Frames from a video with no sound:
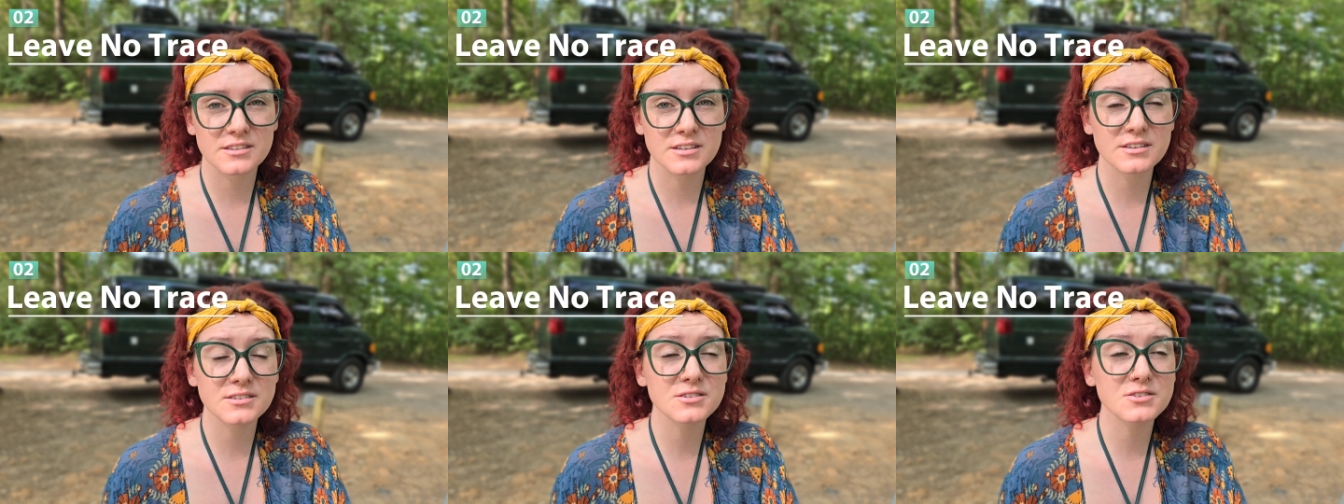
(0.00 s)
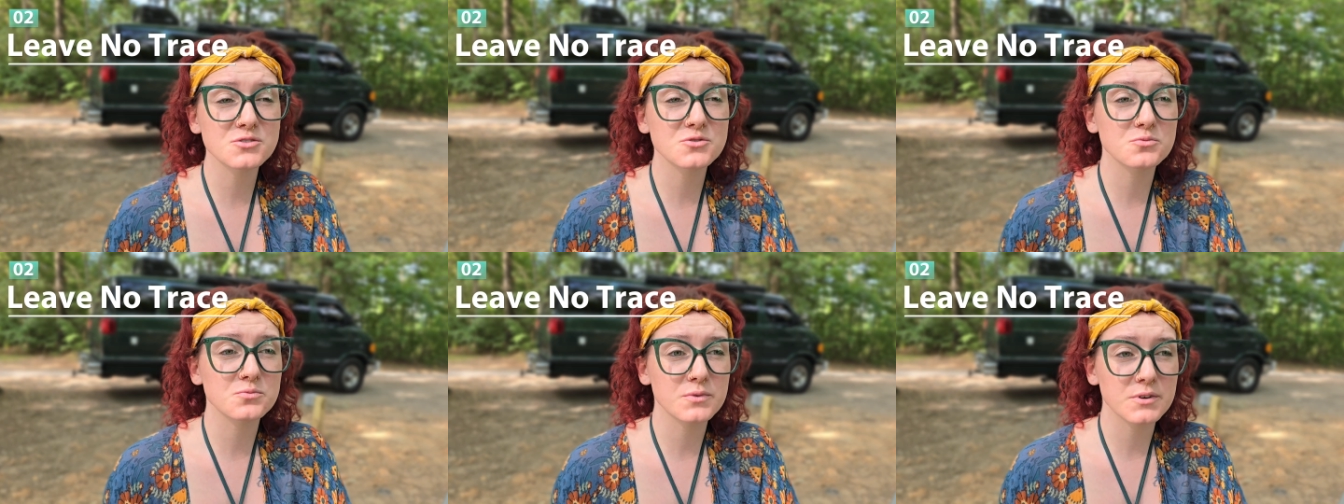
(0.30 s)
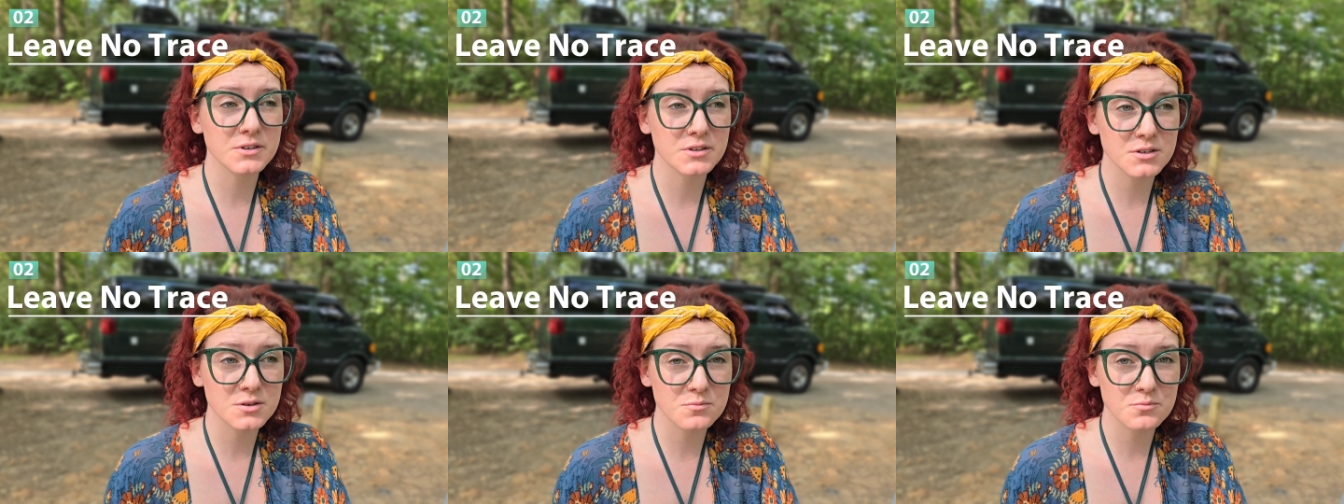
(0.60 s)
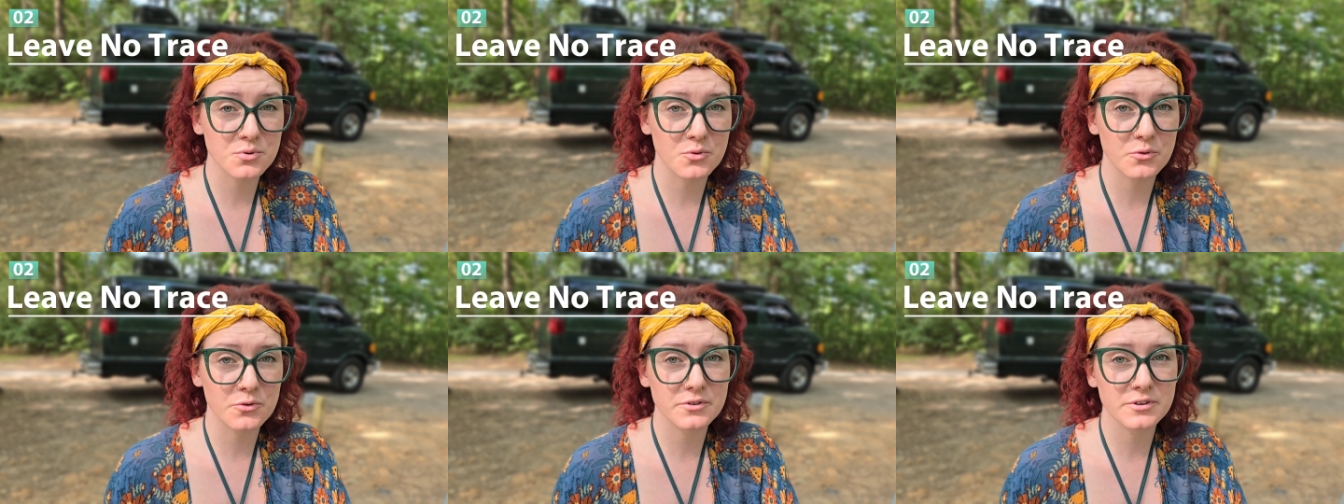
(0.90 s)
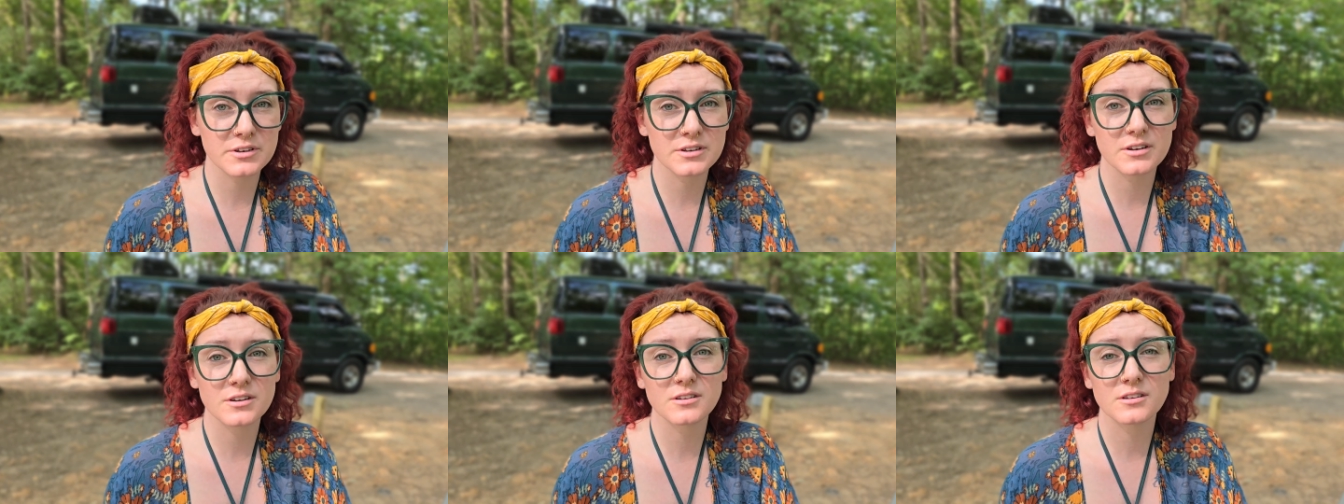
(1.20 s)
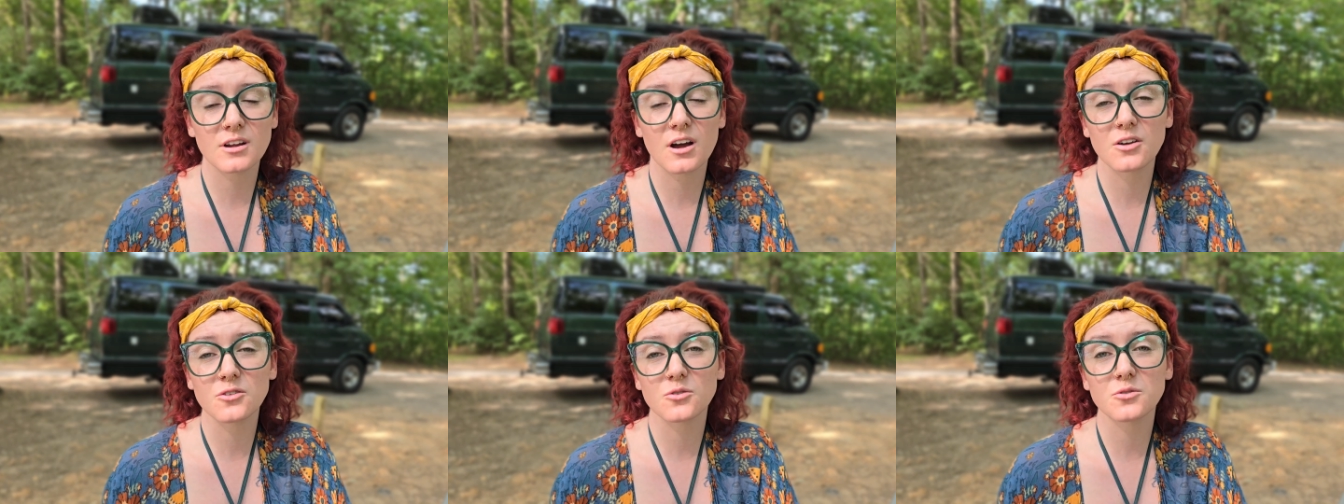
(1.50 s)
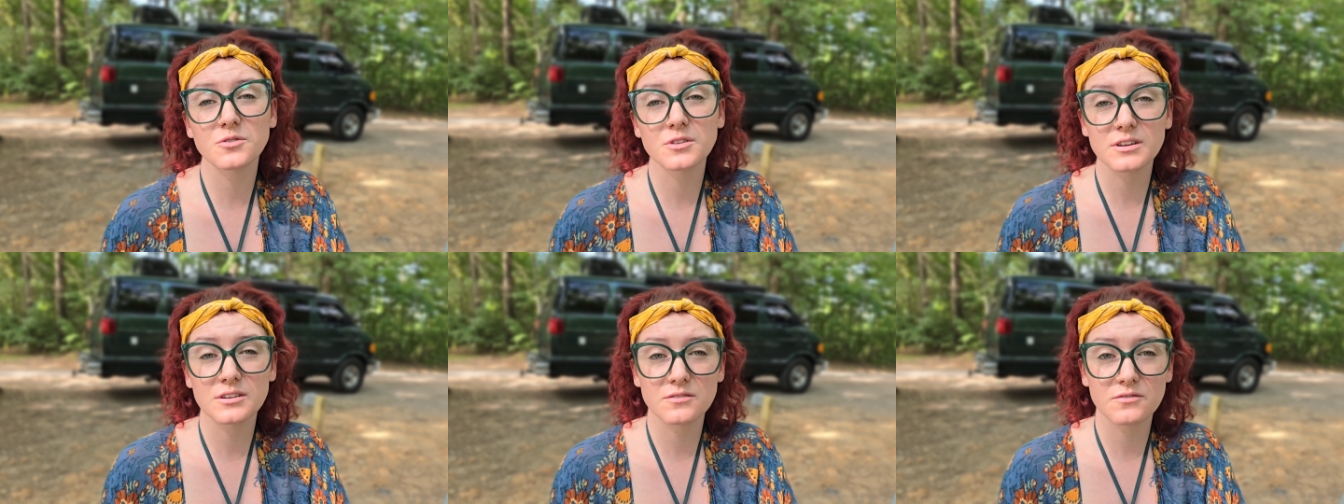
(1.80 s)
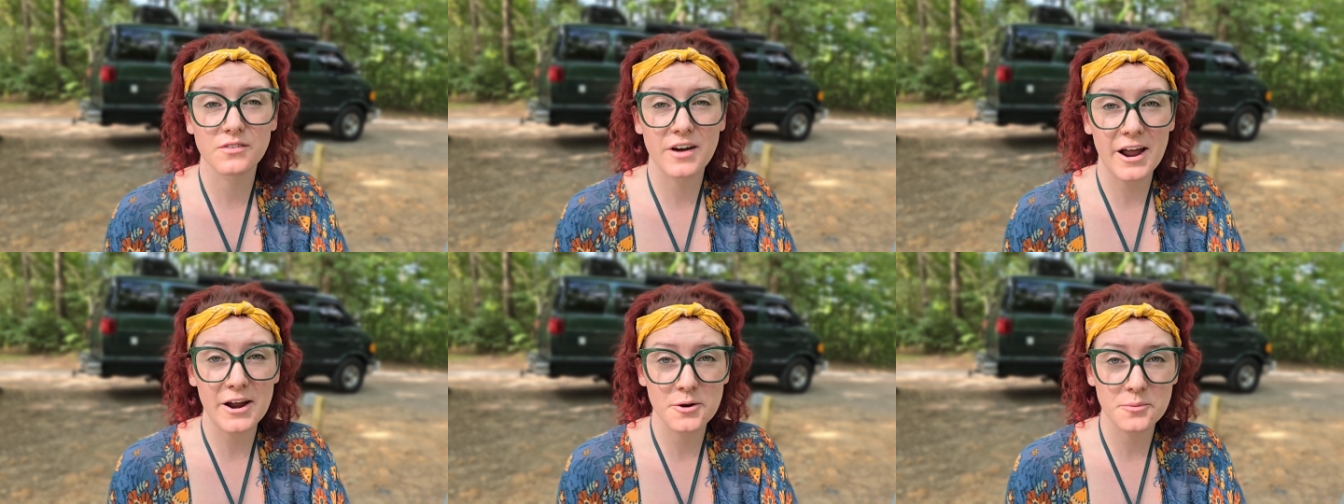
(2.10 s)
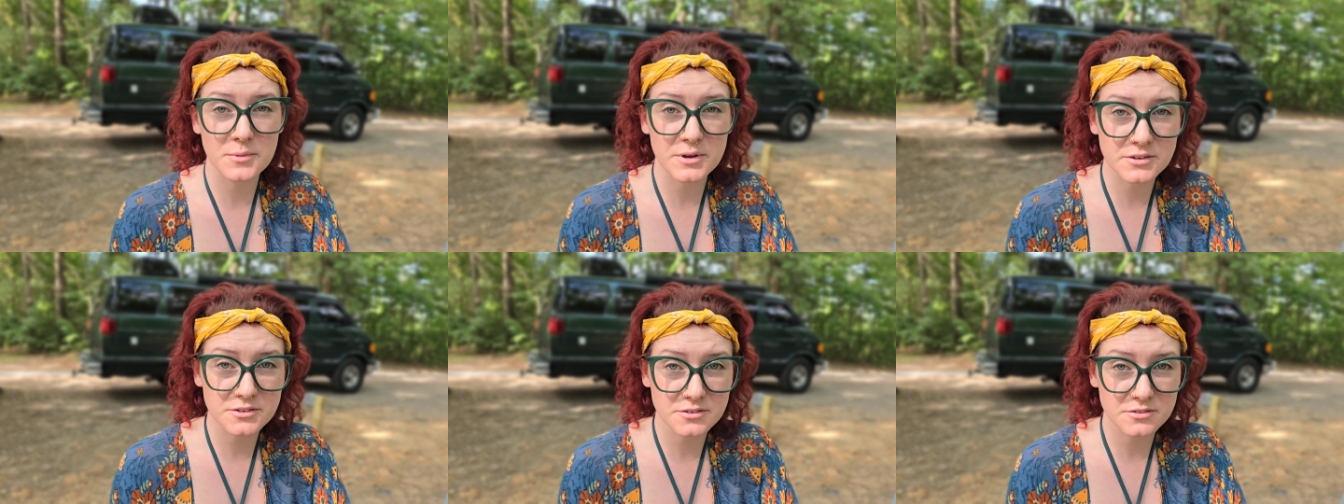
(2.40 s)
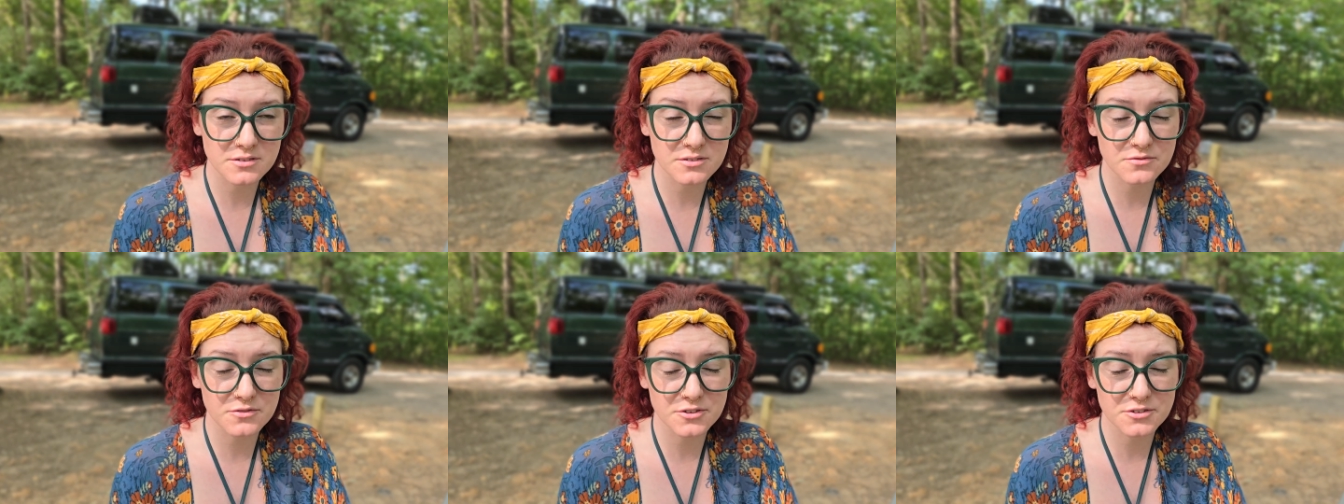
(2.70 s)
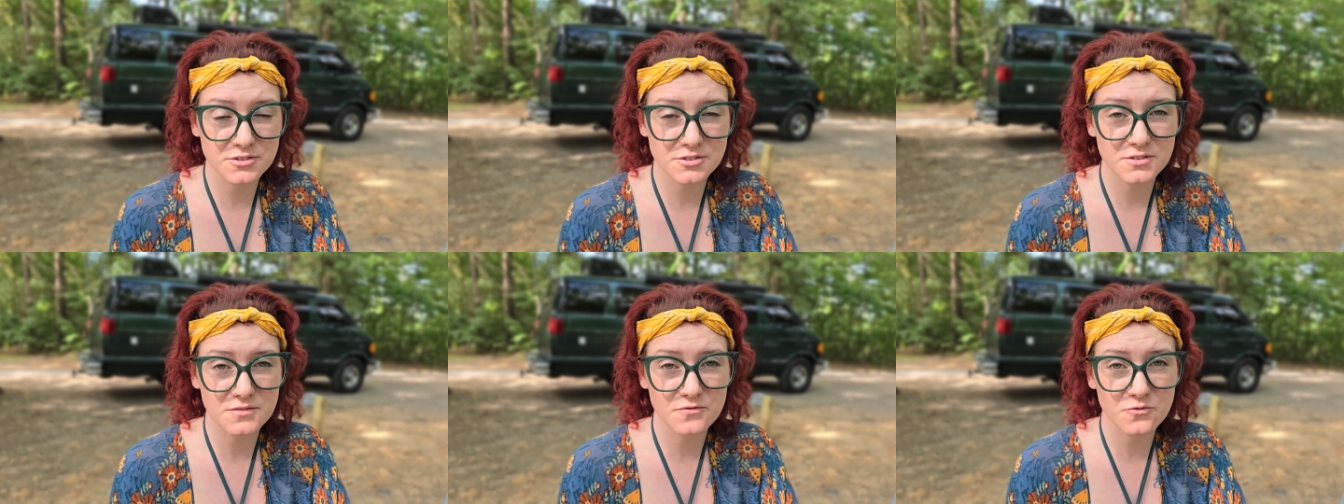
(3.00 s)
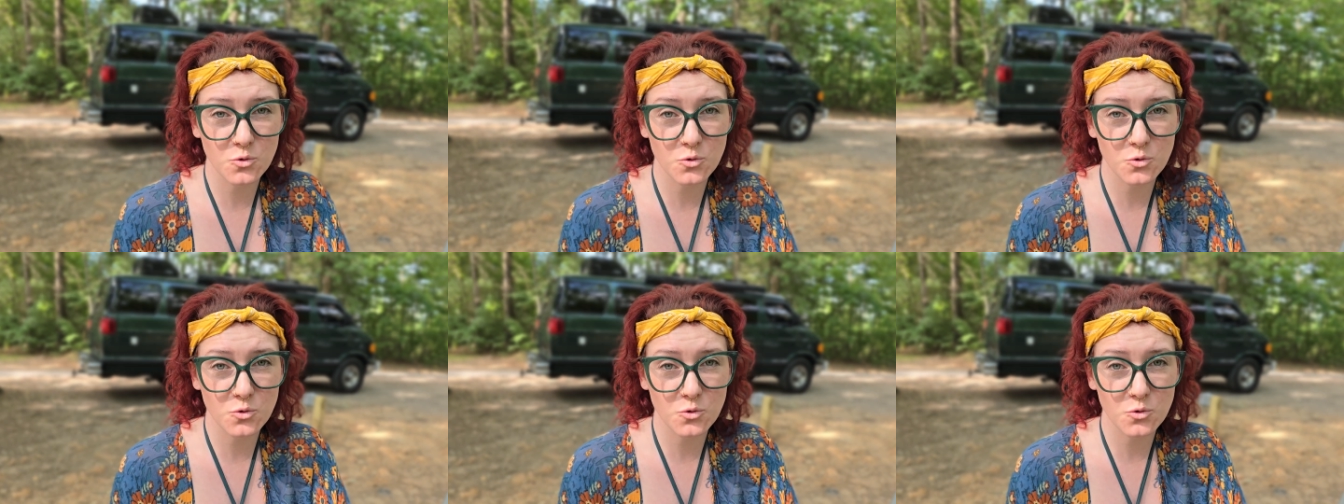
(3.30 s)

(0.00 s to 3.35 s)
This is really important, not only environmentally first and